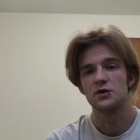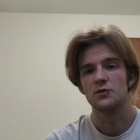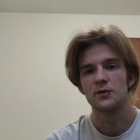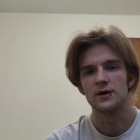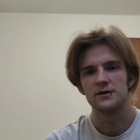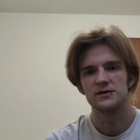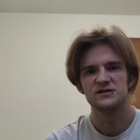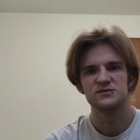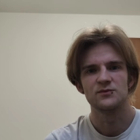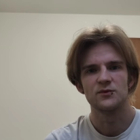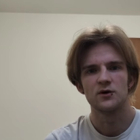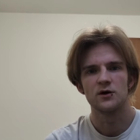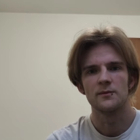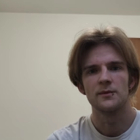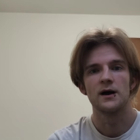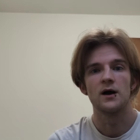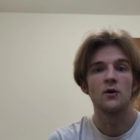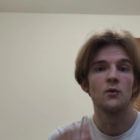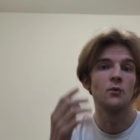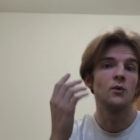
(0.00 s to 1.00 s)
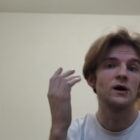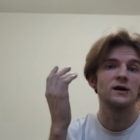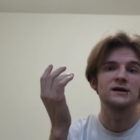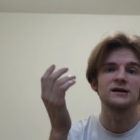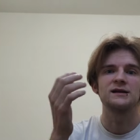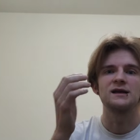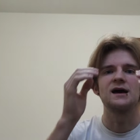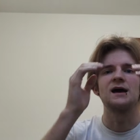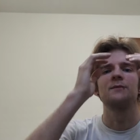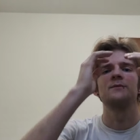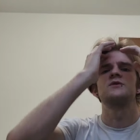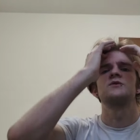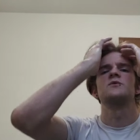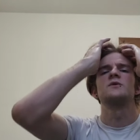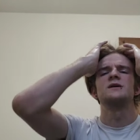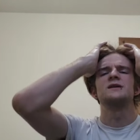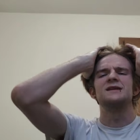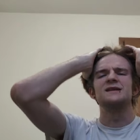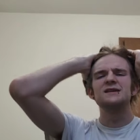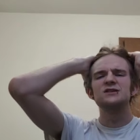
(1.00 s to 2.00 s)
where it's more about what
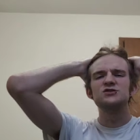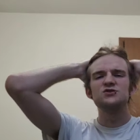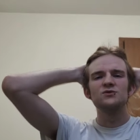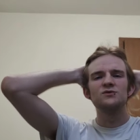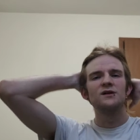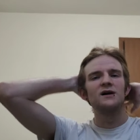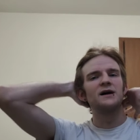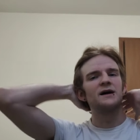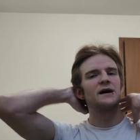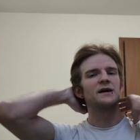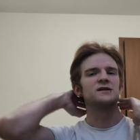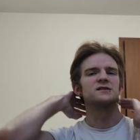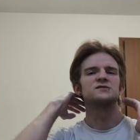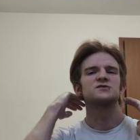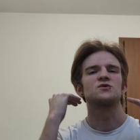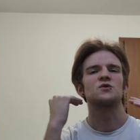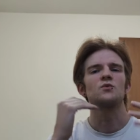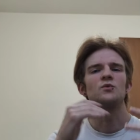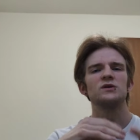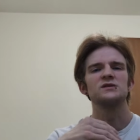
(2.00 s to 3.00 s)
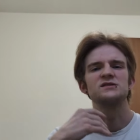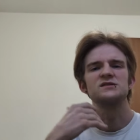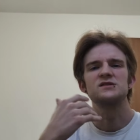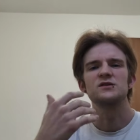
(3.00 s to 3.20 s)
cannabinoid gets you the highest or what's